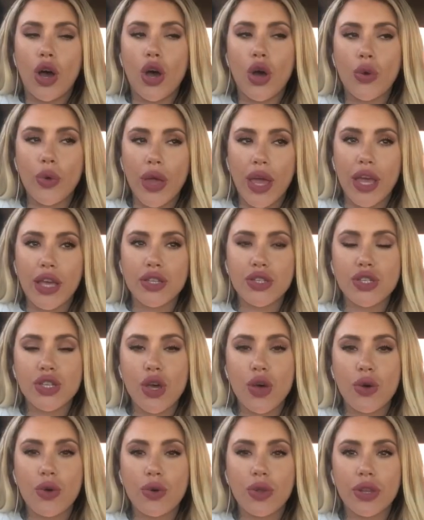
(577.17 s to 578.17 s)
Okay,
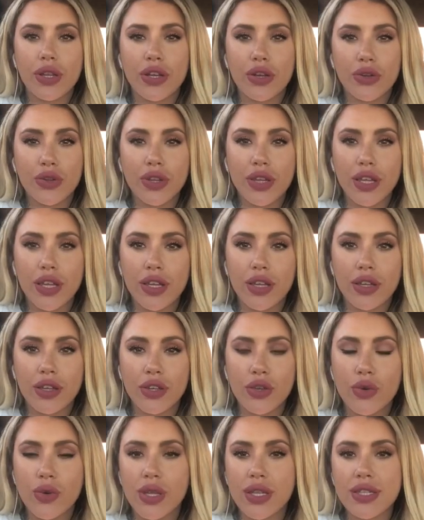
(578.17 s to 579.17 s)
so clearly
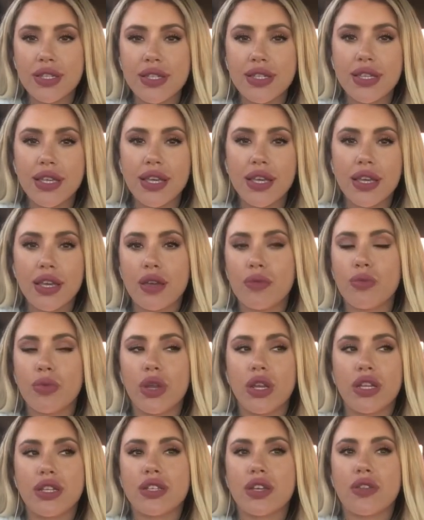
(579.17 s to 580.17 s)
you can see him
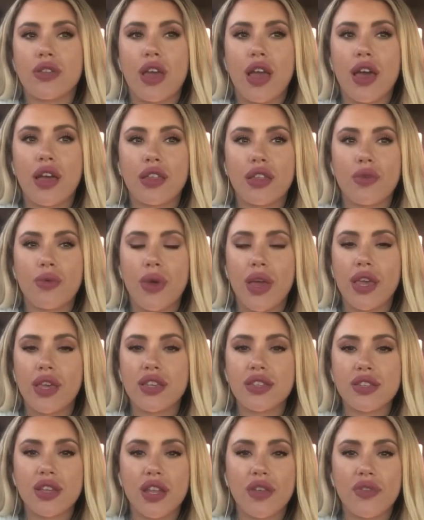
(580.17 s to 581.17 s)
running down the alleyway.
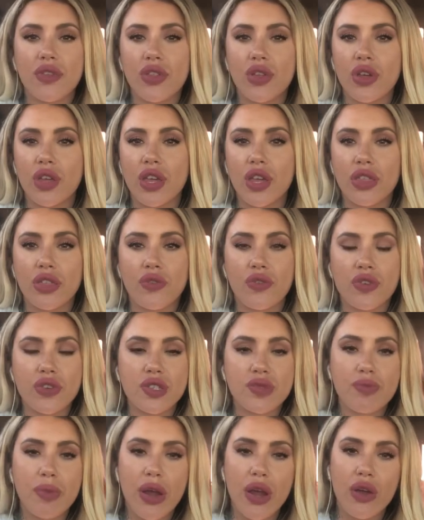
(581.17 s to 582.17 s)
He's not even looking at the
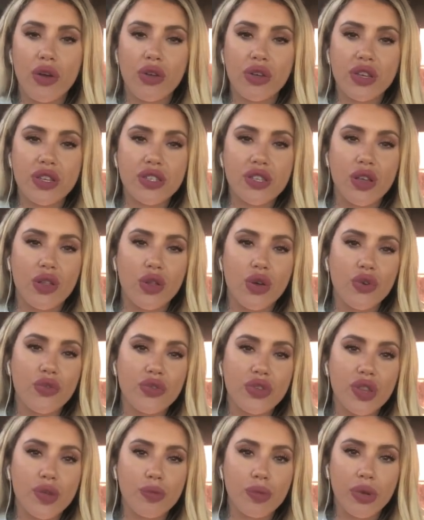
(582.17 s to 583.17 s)
first barrel. He's all
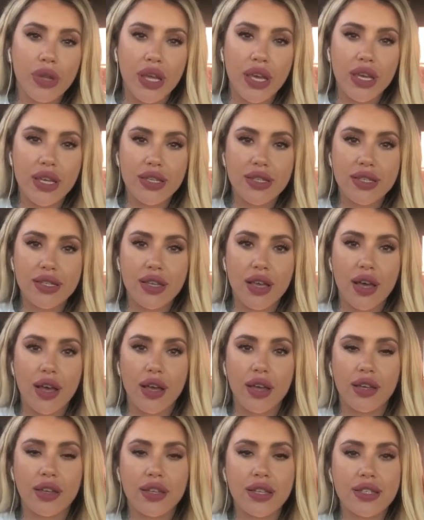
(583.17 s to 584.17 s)
over the place.
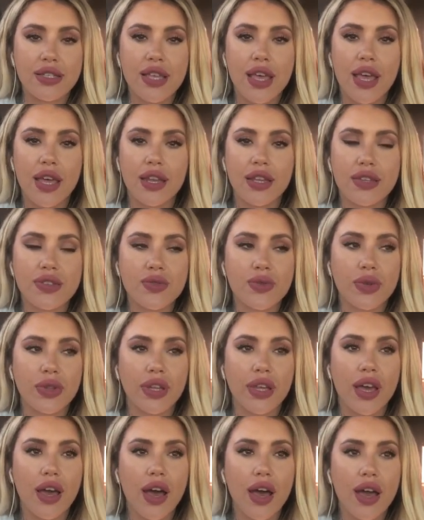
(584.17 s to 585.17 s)
His head is
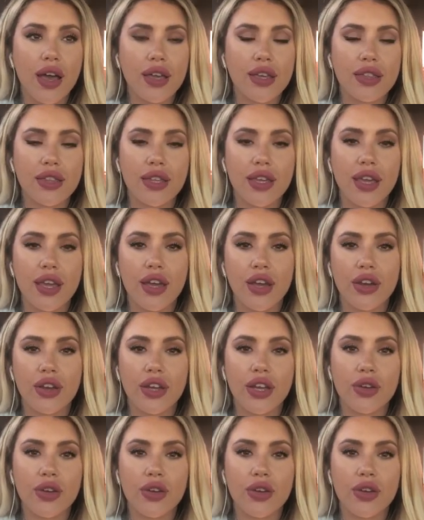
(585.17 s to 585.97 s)
really high in the air.